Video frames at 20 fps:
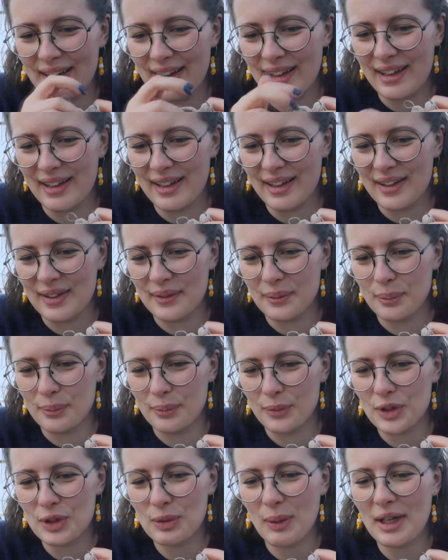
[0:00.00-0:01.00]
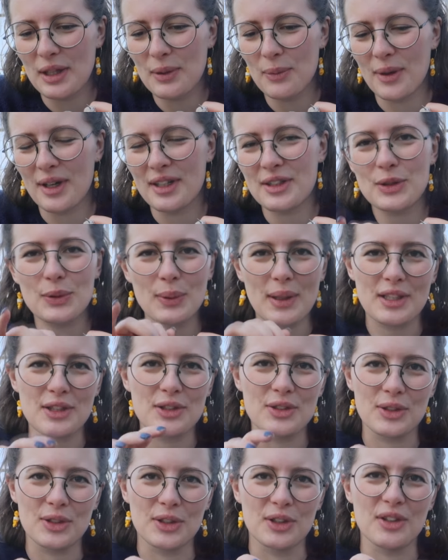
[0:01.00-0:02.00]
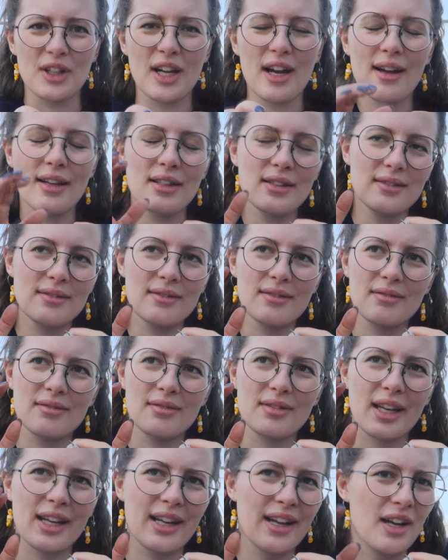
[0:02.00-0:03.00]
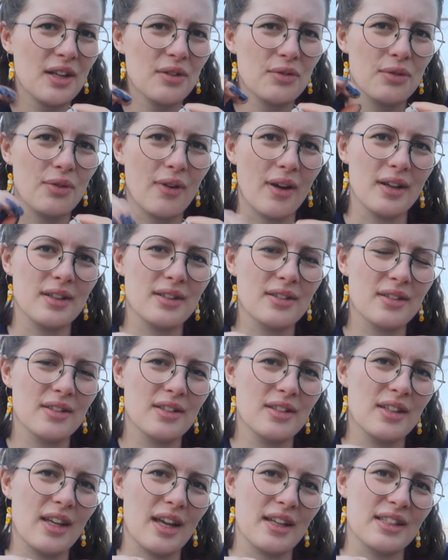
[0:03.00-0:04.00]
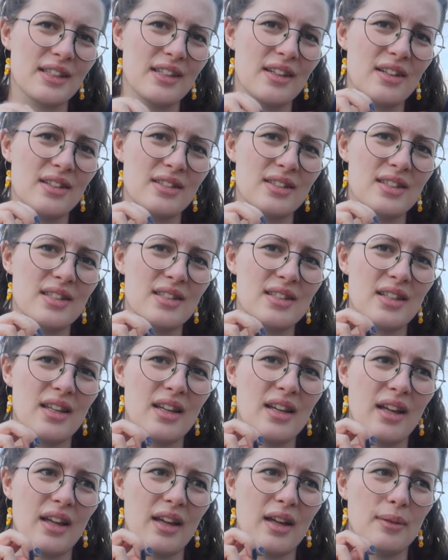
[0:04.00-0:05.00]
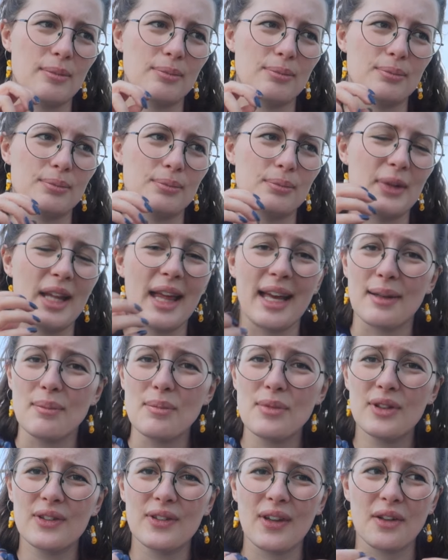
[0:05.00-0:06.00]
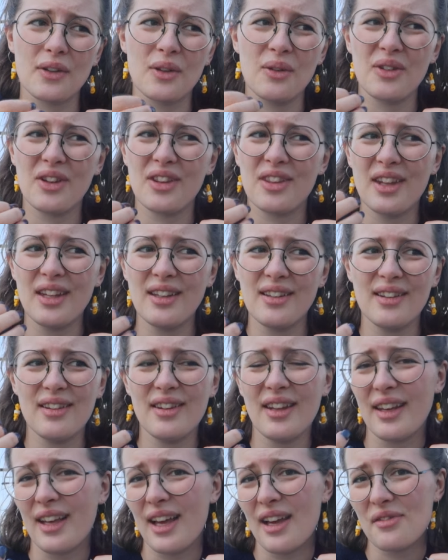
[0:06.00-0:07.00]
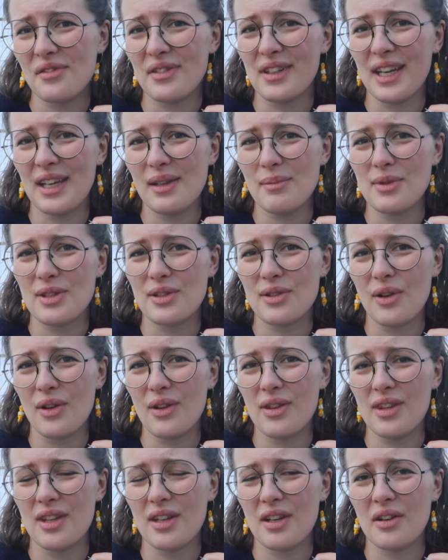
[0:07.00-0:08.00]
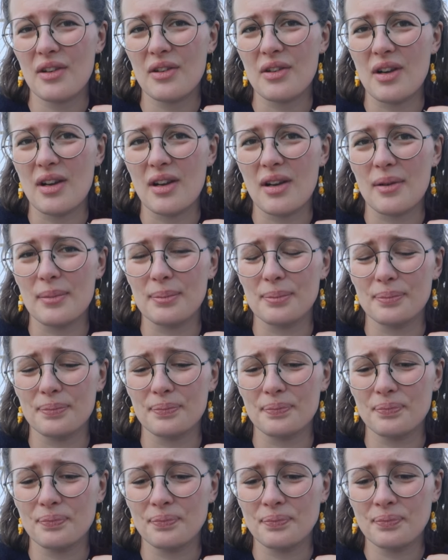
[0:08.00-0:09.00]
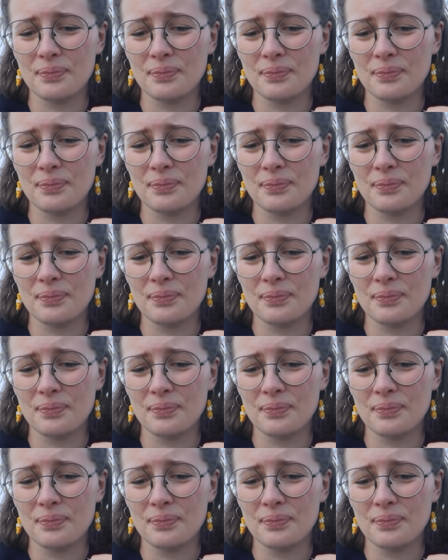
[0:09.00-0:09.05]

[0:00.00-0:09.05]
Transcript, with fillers: um, 21 22 I can't find Hjertegarn's um, names. I don't think they have names on their um,